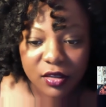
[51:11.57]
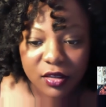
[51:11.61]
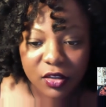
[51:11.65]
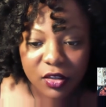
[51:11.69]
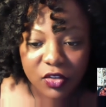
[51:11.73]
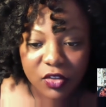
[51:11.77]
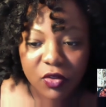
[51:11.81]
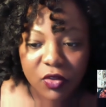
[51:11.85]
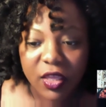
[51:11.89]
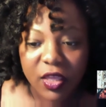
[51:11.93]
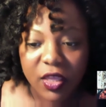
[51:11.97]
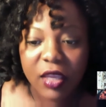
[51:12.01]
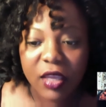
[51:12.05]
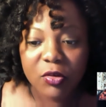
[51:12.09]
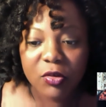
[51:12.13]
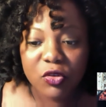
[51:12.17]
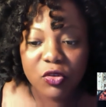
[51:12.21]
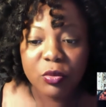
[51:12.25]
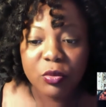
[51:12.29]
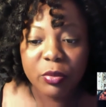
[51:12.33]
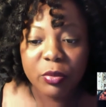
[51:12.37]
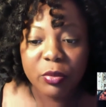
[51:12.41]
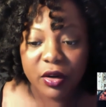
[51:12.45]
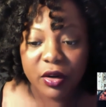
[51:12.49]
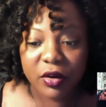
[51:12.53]
so they can
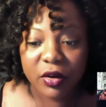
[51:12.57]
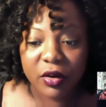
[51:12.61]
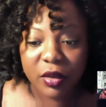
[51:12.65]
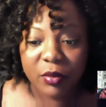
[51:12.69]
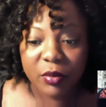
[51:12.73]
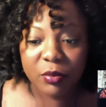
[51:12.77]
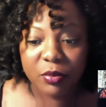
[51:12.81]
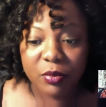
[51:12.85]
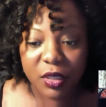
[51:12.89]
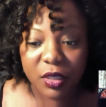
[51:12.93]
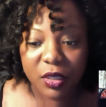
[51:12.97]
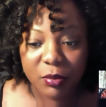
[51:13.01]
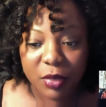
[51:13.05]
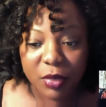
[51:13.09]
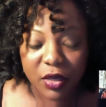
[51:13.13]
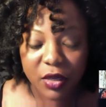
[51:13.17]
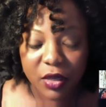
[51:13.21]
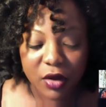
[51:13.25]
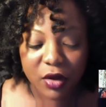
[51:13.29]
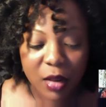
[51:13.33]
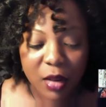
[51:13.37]
do better and be better.